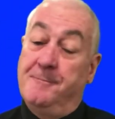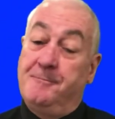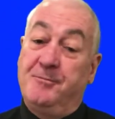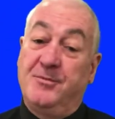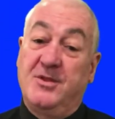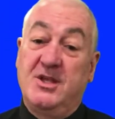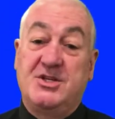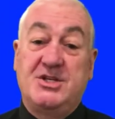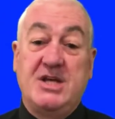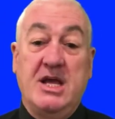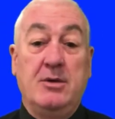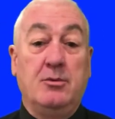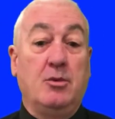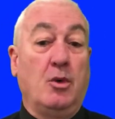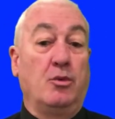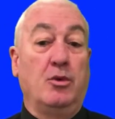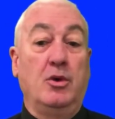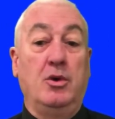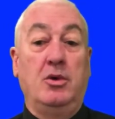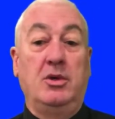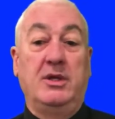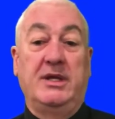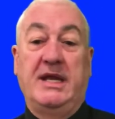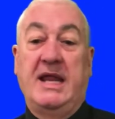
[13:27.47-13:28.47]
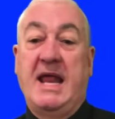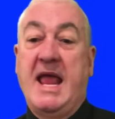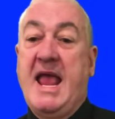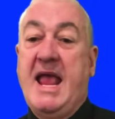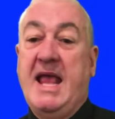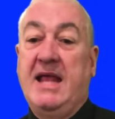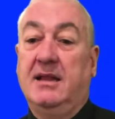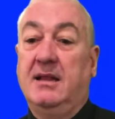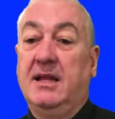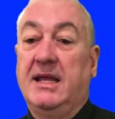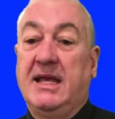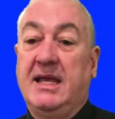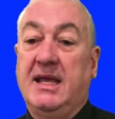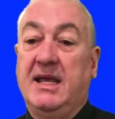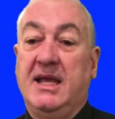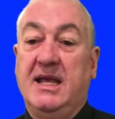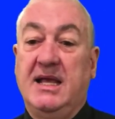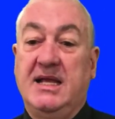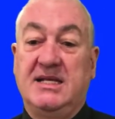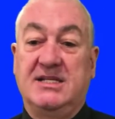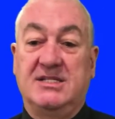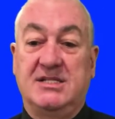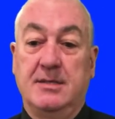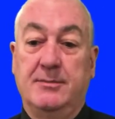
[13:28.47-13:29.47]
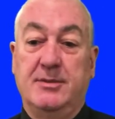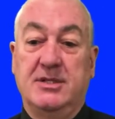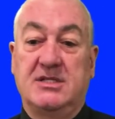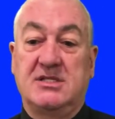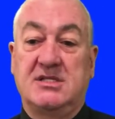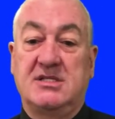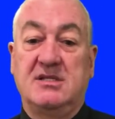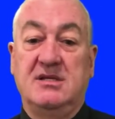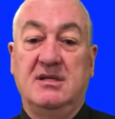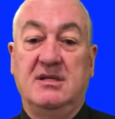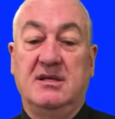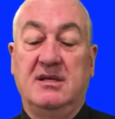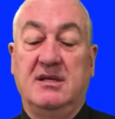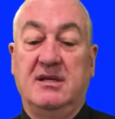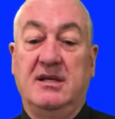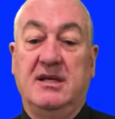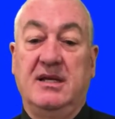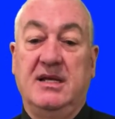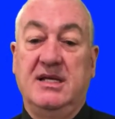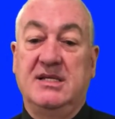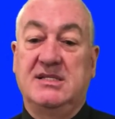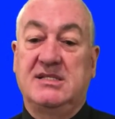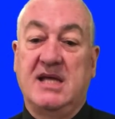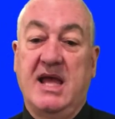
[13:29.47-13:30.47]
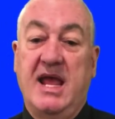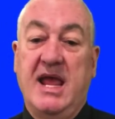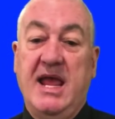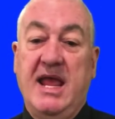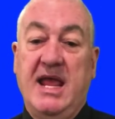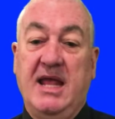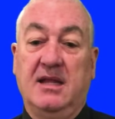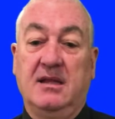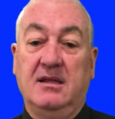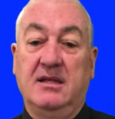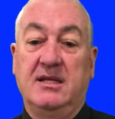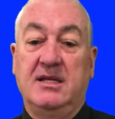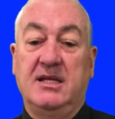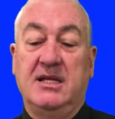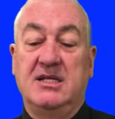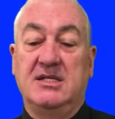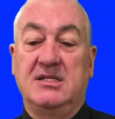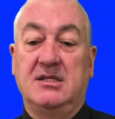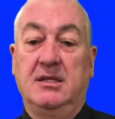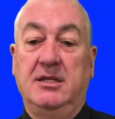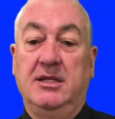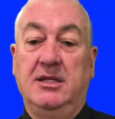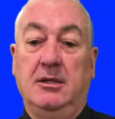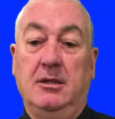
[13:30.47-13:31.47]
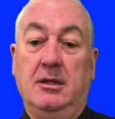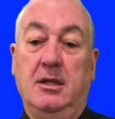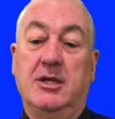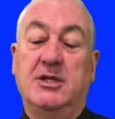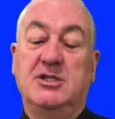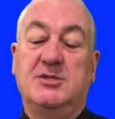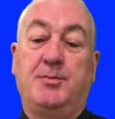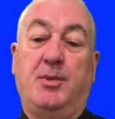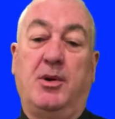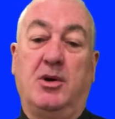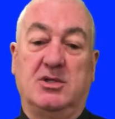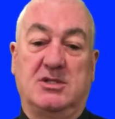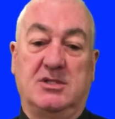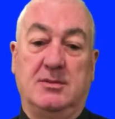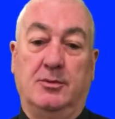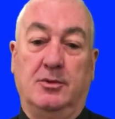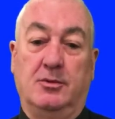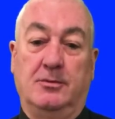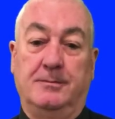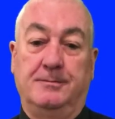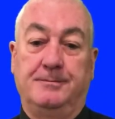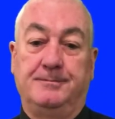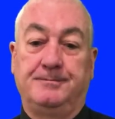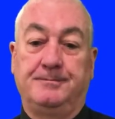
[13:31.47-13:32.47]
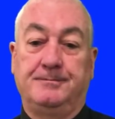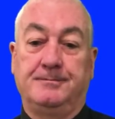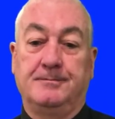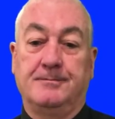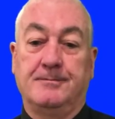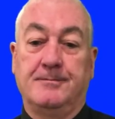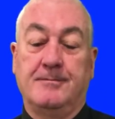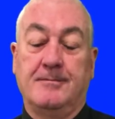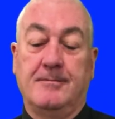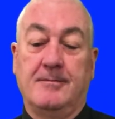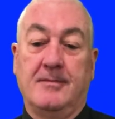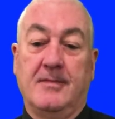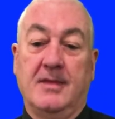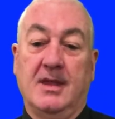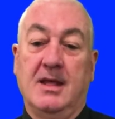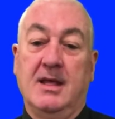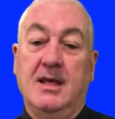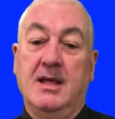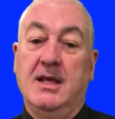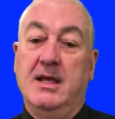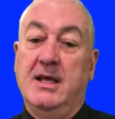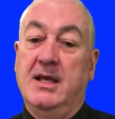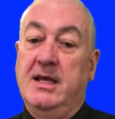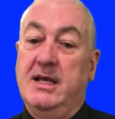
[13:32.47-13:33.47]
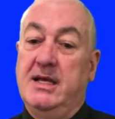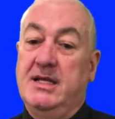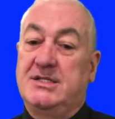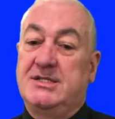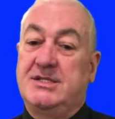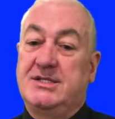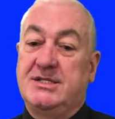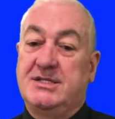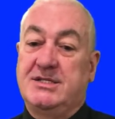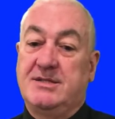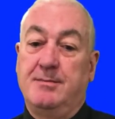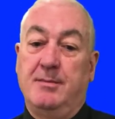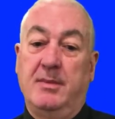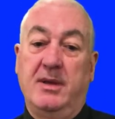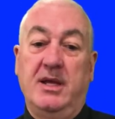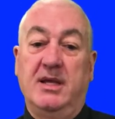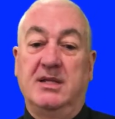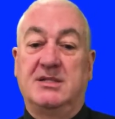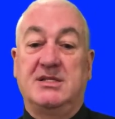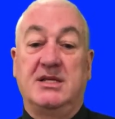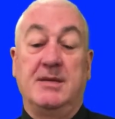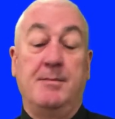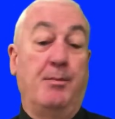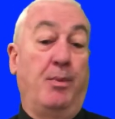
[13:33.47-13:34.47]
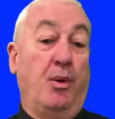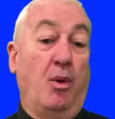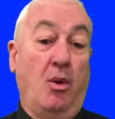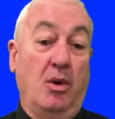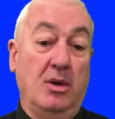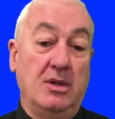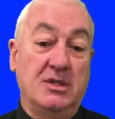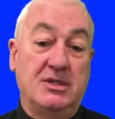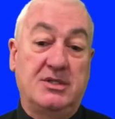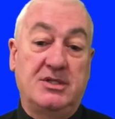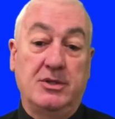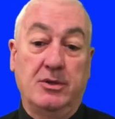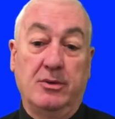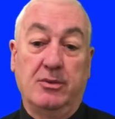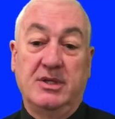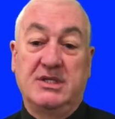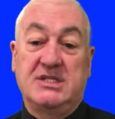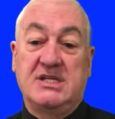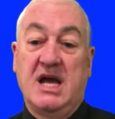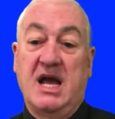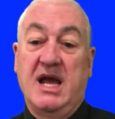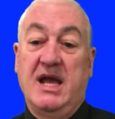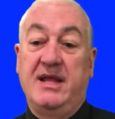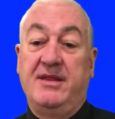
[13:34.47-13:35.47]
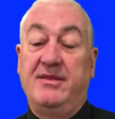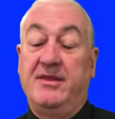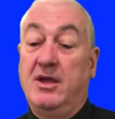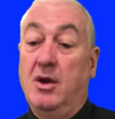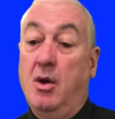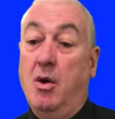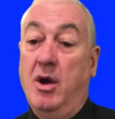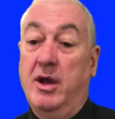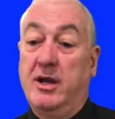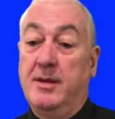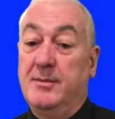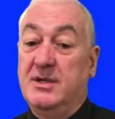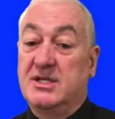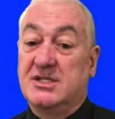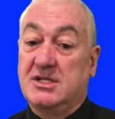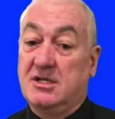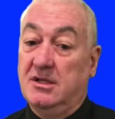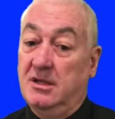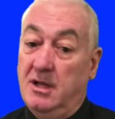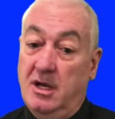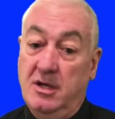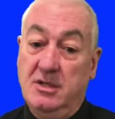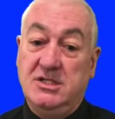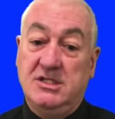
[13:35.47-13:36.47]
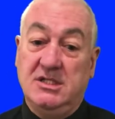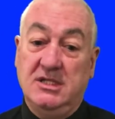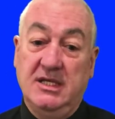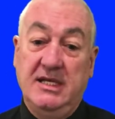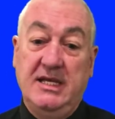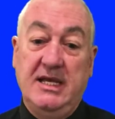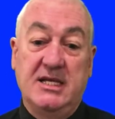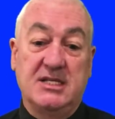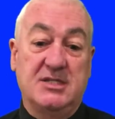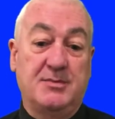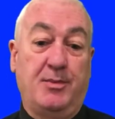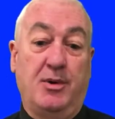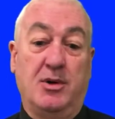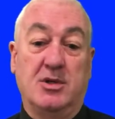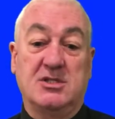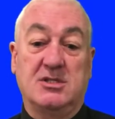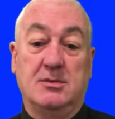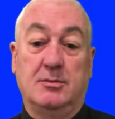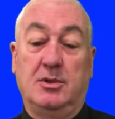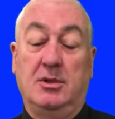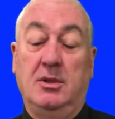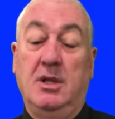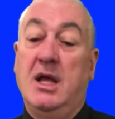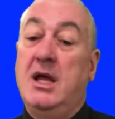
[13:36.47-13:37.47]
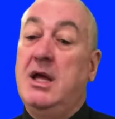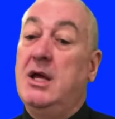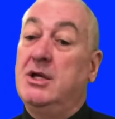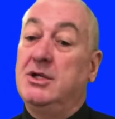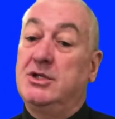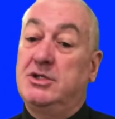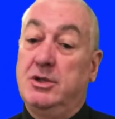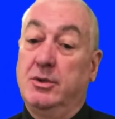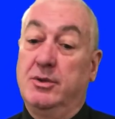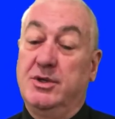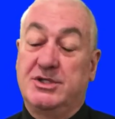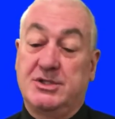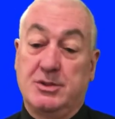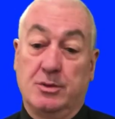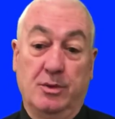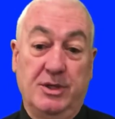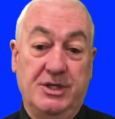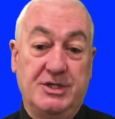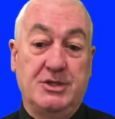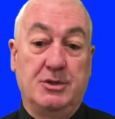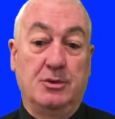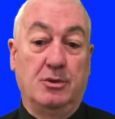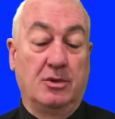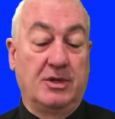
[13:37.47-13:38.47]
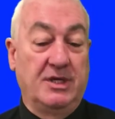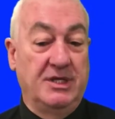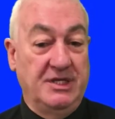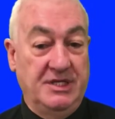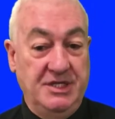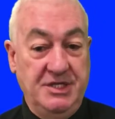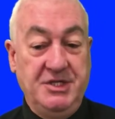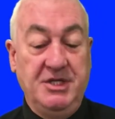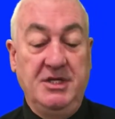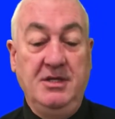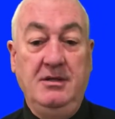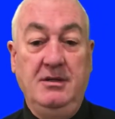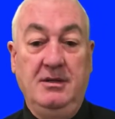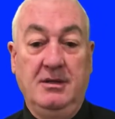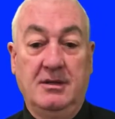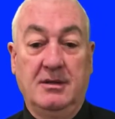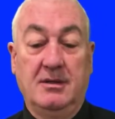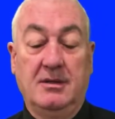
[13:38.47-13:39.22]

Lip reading: The general rule in handling exhibits is to handle it as little as possible. It's important to retain the item as closely as possible to its original condition.